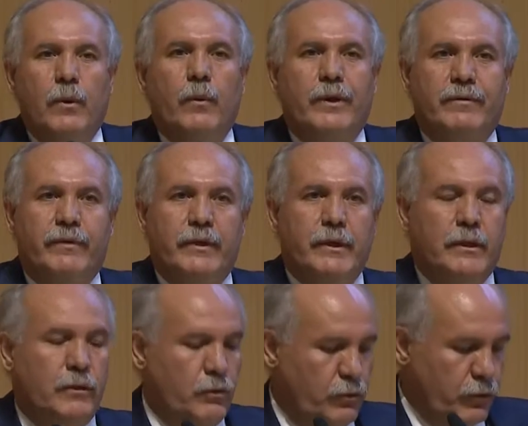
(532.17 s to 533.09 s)
what we
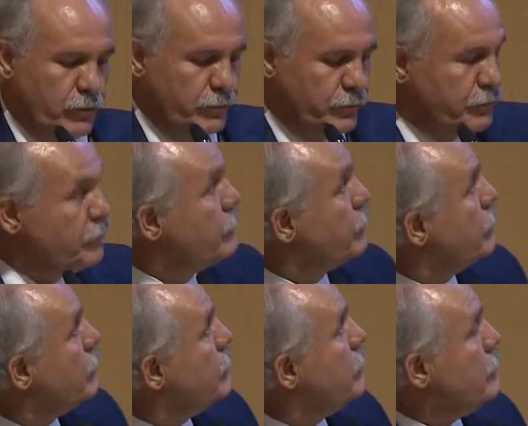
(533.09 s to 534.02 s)
need to do,
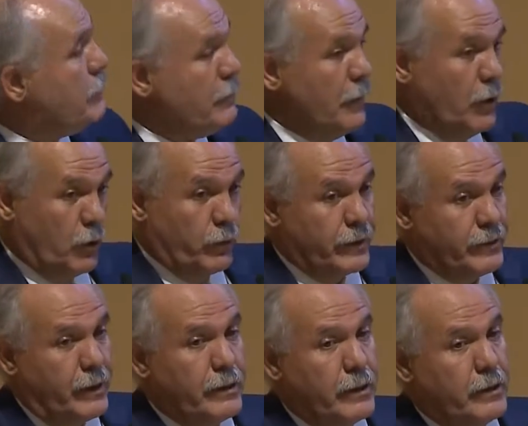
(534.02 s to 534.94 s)
or what
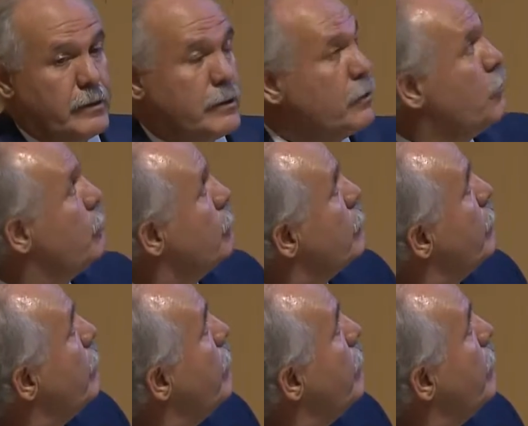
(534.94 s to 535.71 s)
I think it's a cure.